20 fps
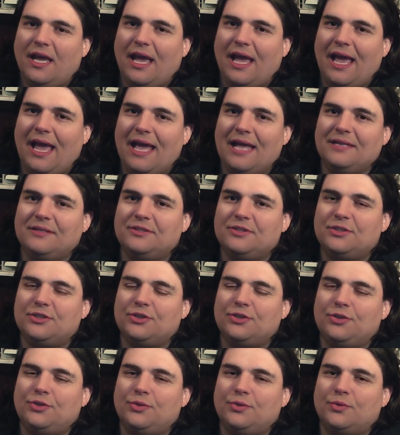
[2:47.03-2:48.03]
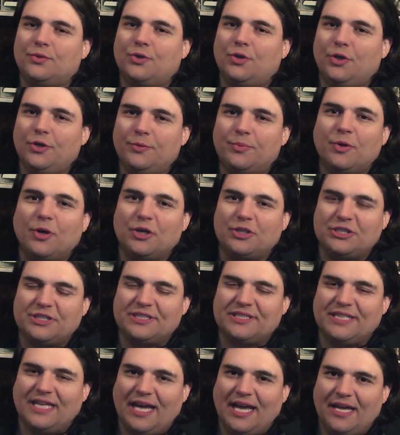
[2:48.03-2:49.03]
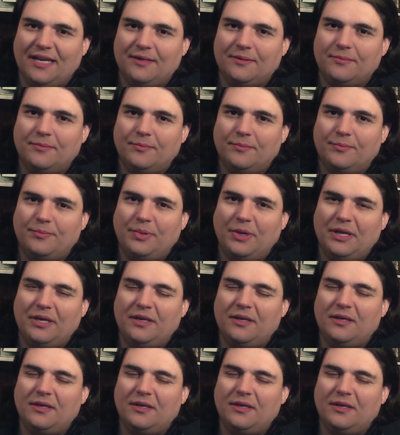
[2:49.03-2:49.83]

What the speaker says: and you could purchase that, but